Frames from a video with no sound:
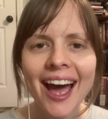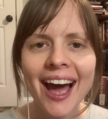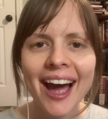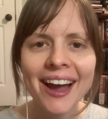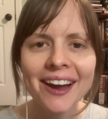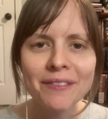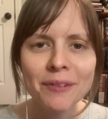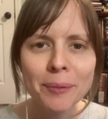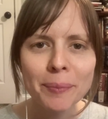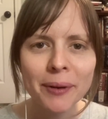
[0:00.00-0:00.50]

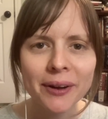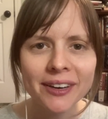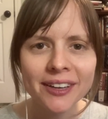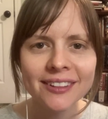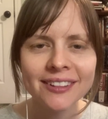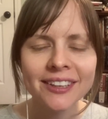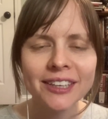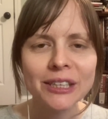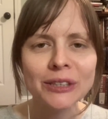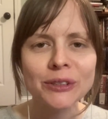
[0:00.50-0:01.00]
Hi everybody,
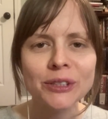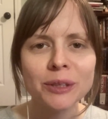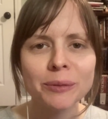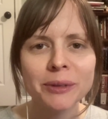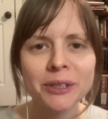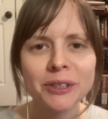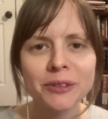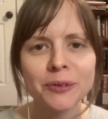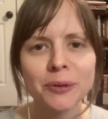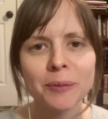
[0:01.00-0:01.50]
thank you so
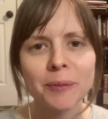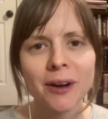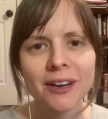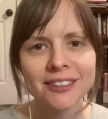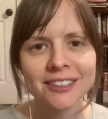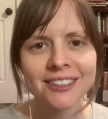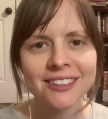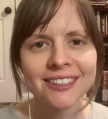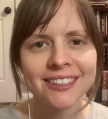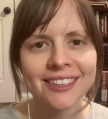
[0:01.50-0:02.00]
much for
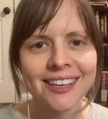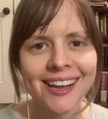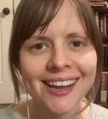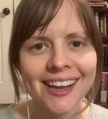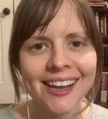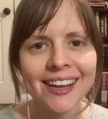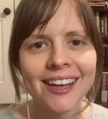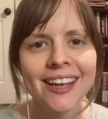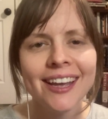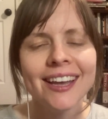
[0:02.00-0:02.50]
watching
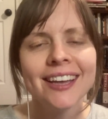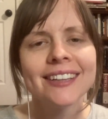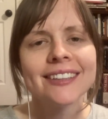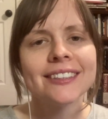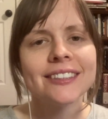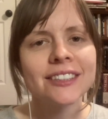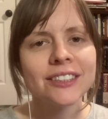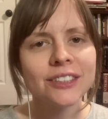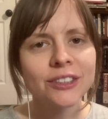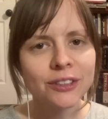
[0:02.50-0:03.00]
today.
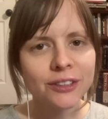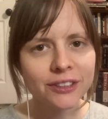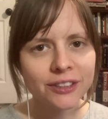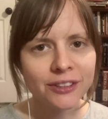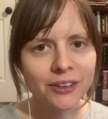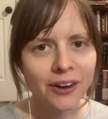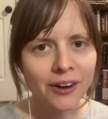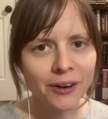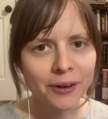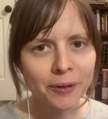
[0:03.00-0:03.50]
This is Good
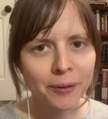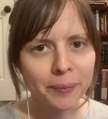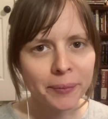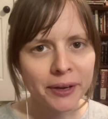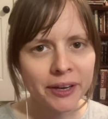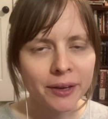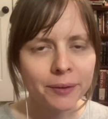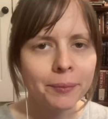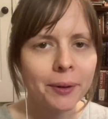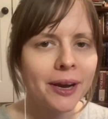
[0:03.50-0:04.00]
Dog
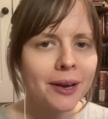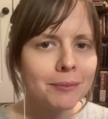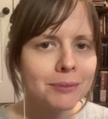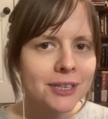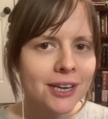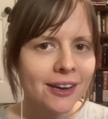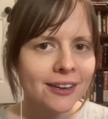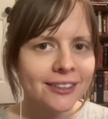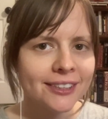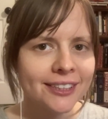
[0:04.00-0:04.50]
Grooming and my name's
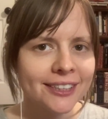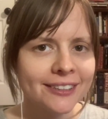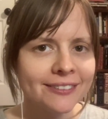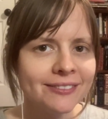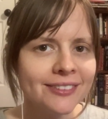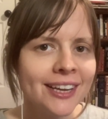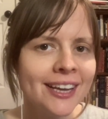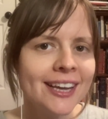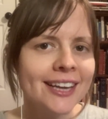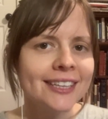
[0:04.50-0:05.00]
Colleen.
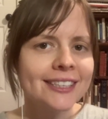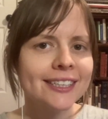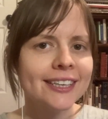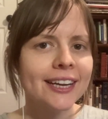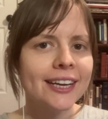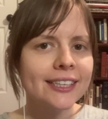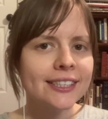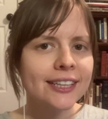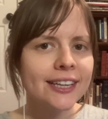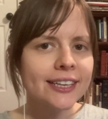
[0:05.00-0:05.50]

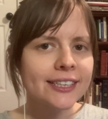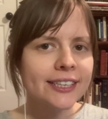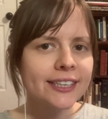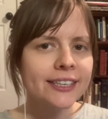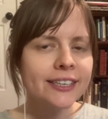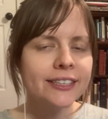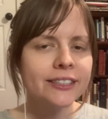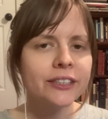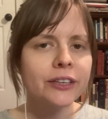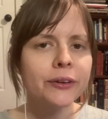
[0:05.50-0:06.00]
Today's
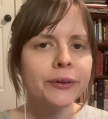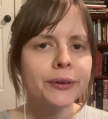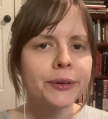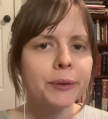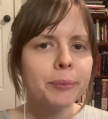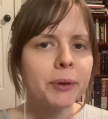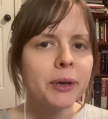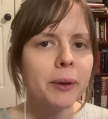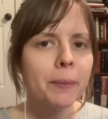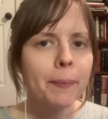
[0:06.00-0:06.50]
lesson is going to
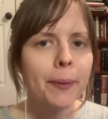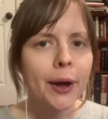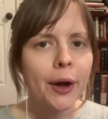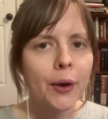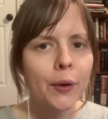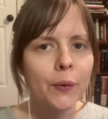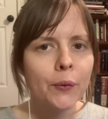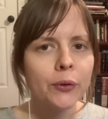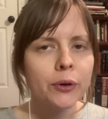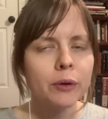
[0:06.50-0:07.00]
be
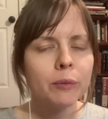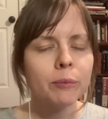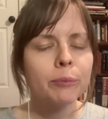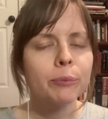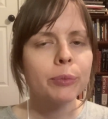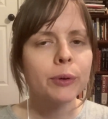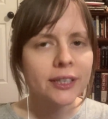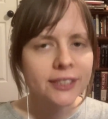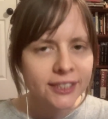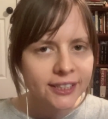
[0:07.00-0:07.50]
about
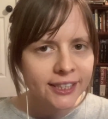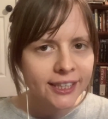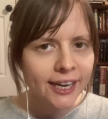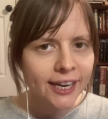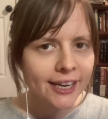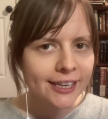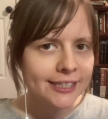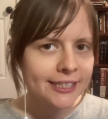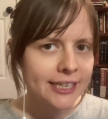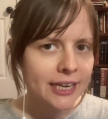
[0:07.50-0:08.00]
brushing
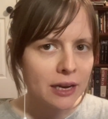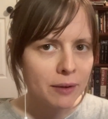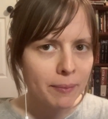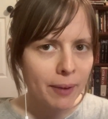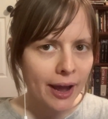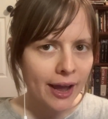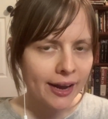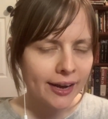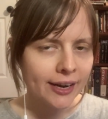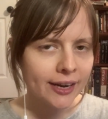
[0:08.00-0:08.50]
and
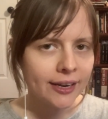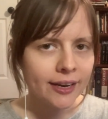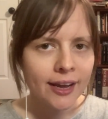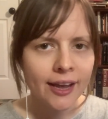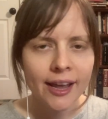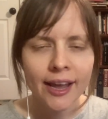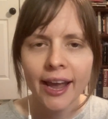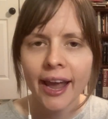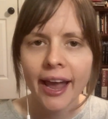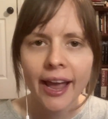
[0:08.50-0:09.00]
dematting
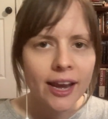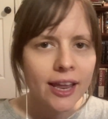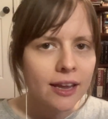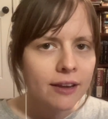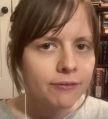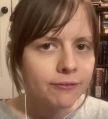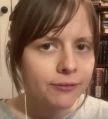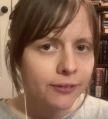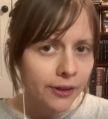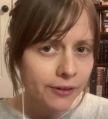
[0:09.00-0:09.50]

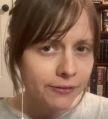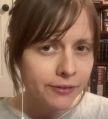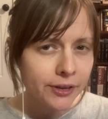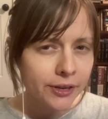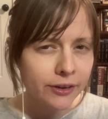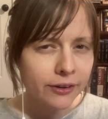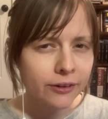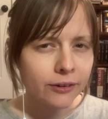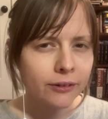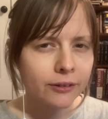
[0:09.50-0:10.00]
any fluffy
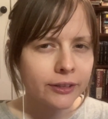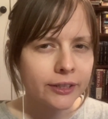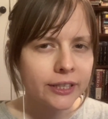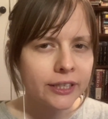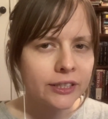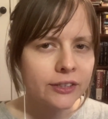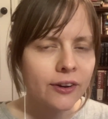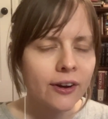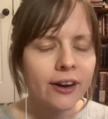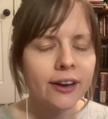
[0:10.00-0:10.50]
curly
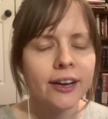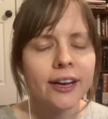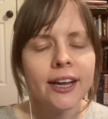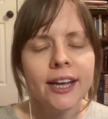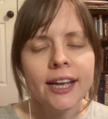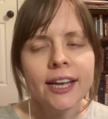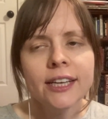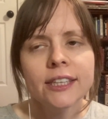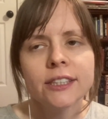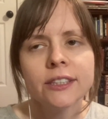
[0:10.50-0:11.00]
dog.
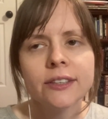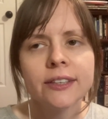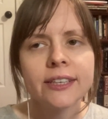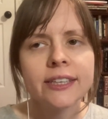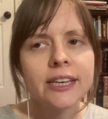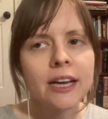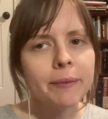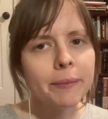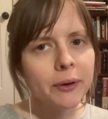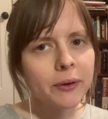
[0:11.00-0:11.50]
So the
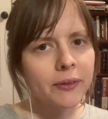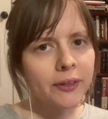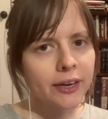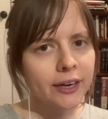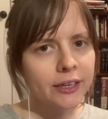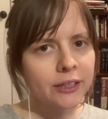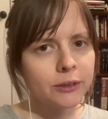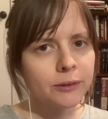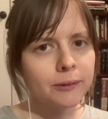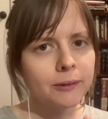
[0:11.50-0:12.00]
demo that
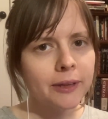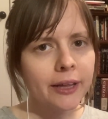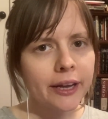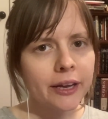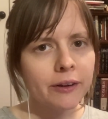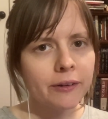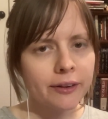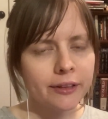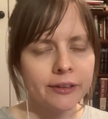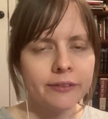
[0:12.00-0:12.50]
I do
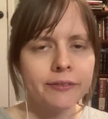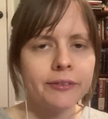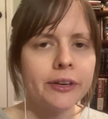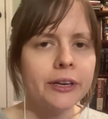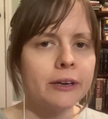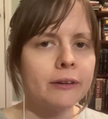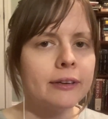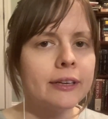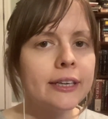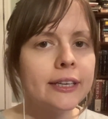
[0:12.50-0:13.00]
later in the
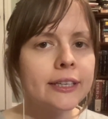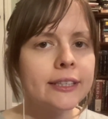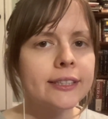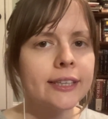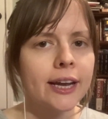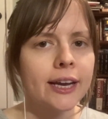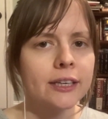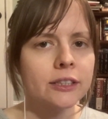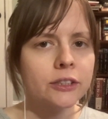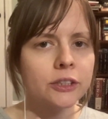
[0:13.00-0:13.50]
video is
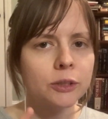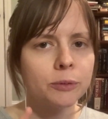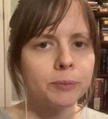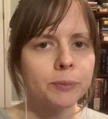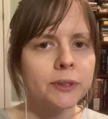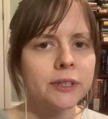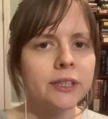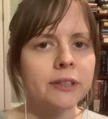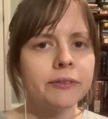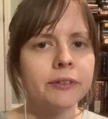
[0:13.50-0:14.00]
actually
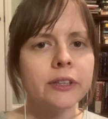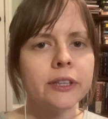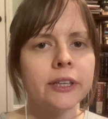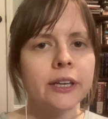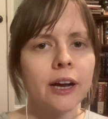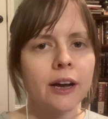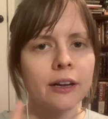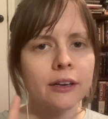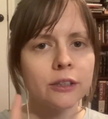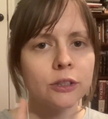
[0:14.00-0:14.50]

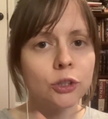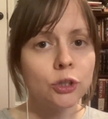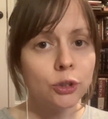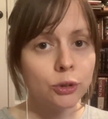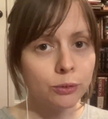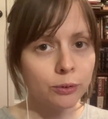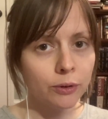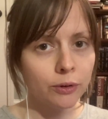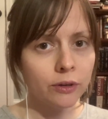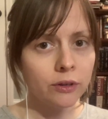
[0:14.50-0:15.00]
specifically on a
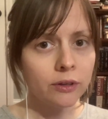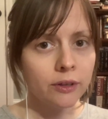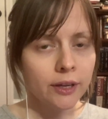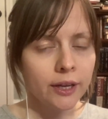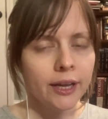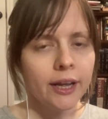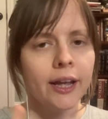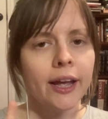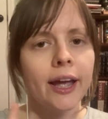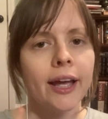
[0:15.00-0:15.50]
doodle
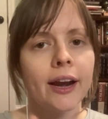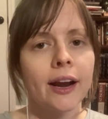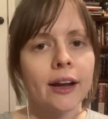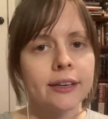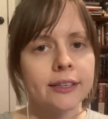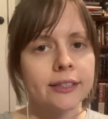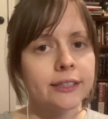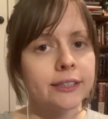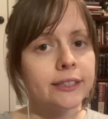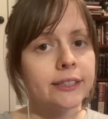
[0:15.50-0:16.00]
and
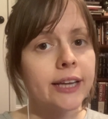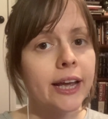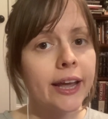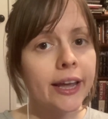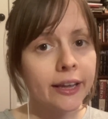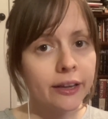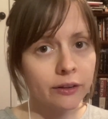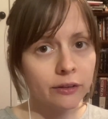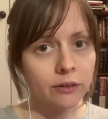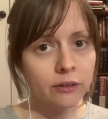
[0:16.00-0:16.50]
on his
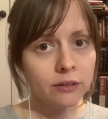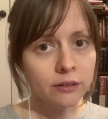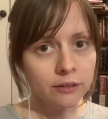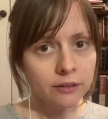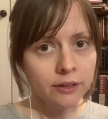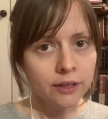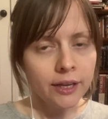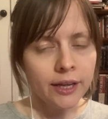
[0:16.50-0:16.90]
tail.